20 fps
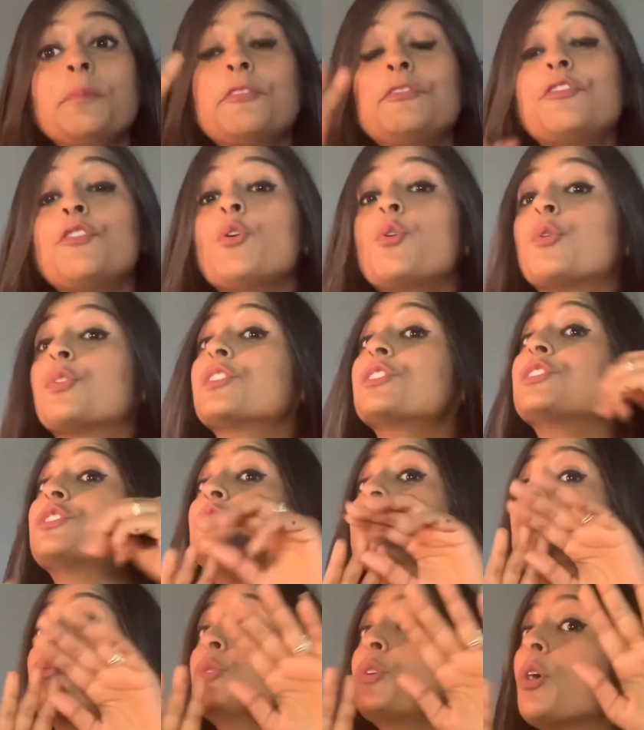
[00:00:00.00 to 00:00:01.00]
4,
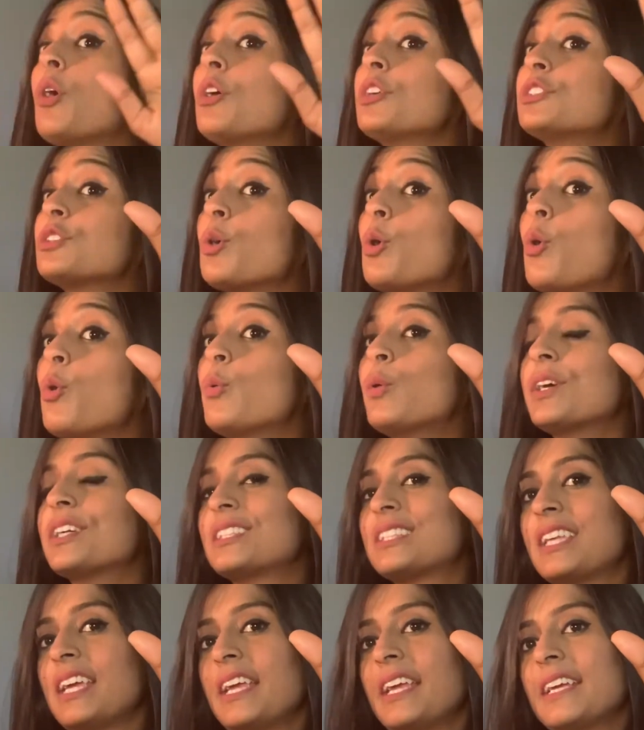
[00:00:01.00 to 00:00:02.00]
do not
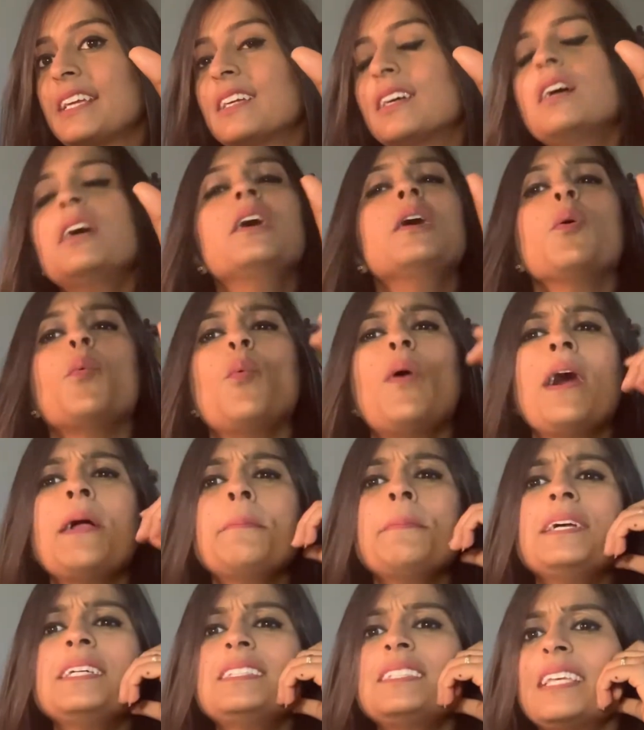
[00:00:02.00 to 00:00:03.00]
overthink. Why
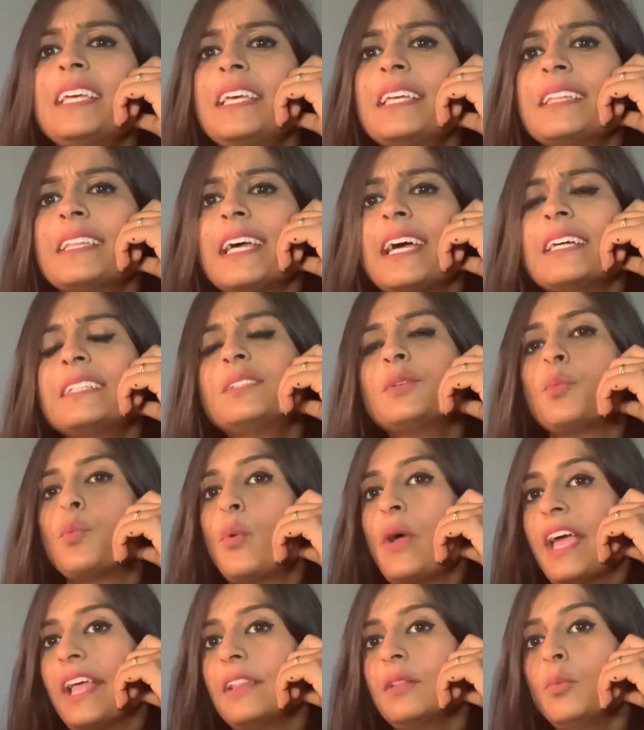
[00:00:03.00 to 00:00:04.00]
am I saying that?
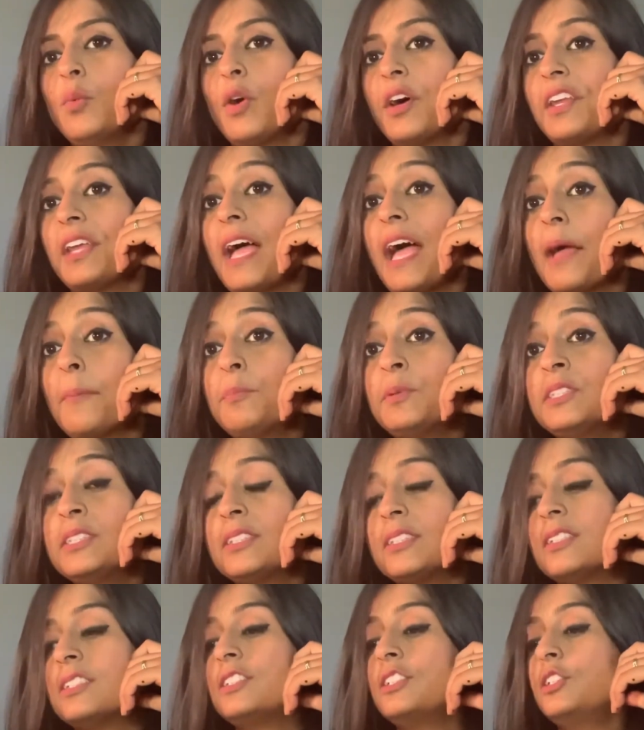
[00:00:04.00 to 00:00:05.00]
Well, what happens
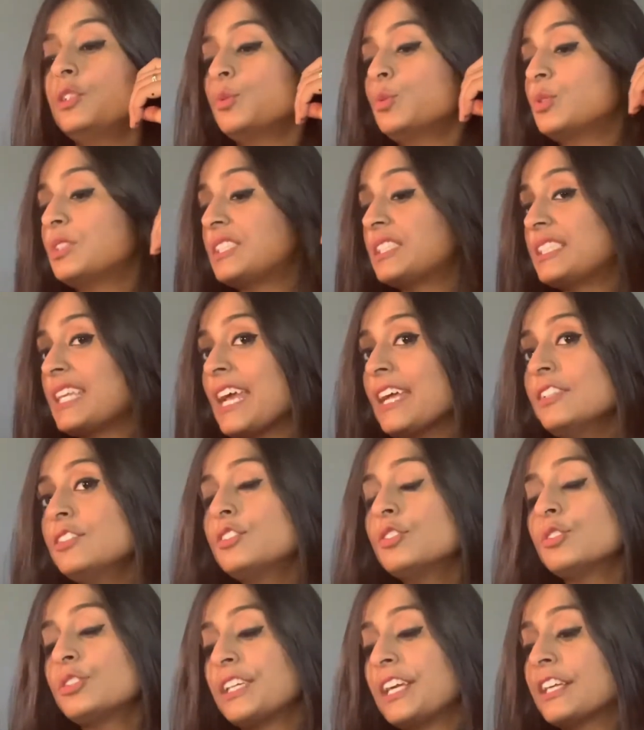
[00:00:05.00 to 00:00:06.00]
is you tend
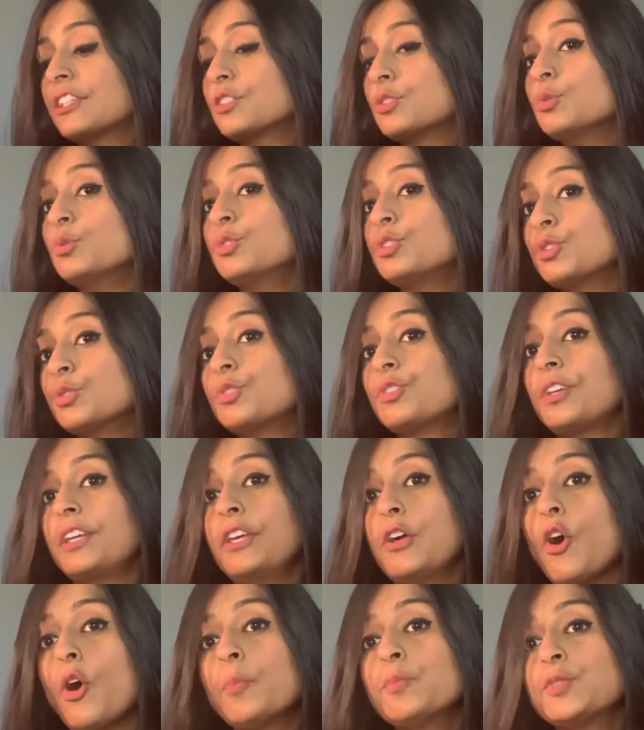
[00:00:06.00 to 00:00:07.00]
to take 2 to
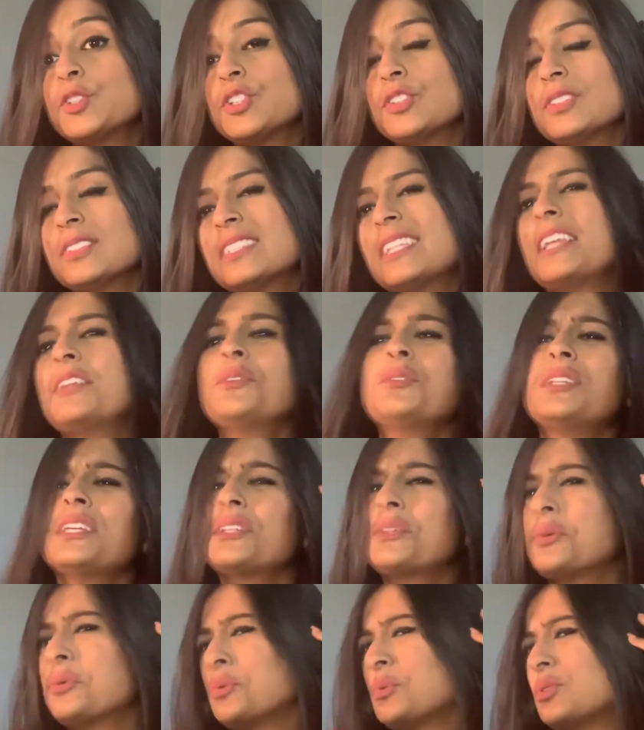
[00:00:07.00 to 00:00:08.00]
3 options, then you
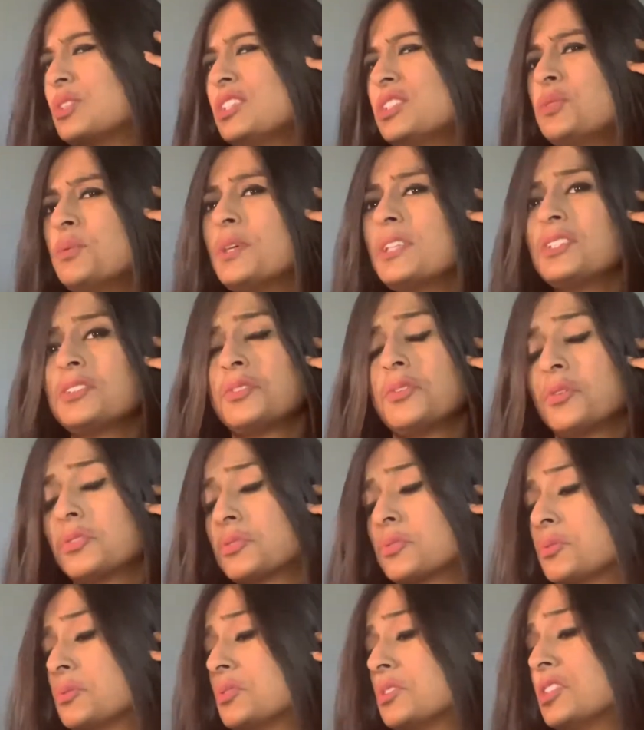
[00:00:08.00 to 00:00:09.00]
think, no, this one is
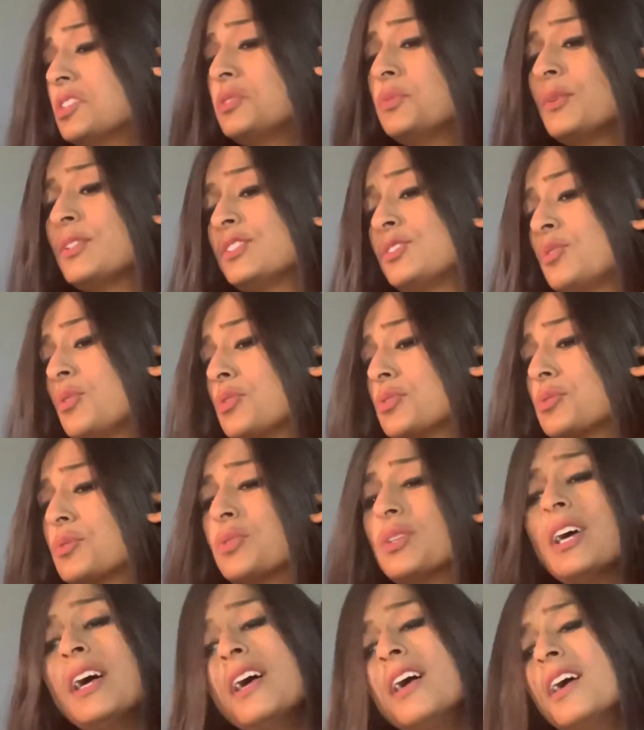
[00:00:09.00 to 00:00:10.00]
not good, this one is not
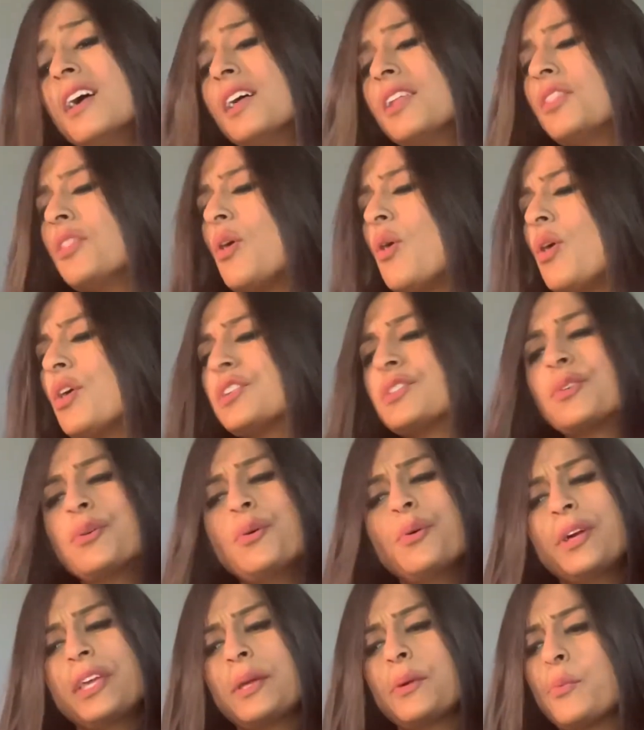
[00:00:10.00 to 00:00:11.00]
good, not
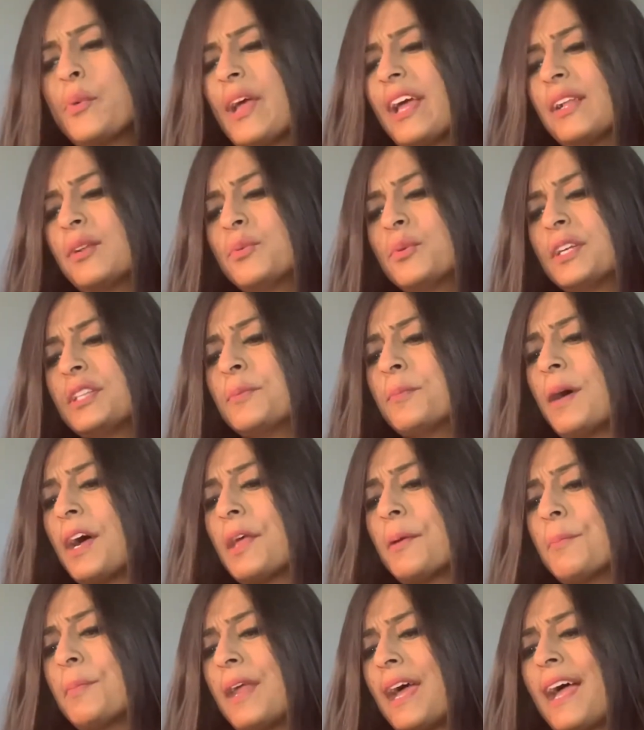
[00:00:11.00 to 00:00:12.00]
going well with
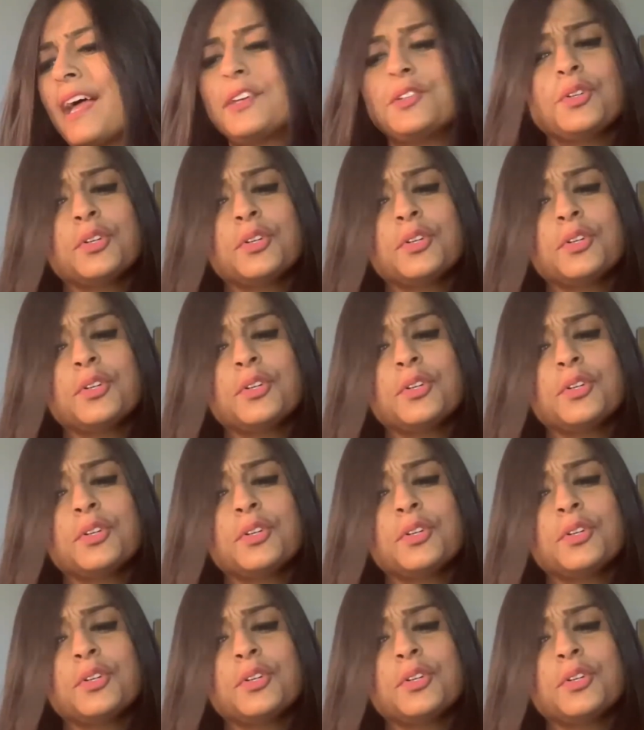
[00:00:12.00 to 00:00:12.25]
my brand or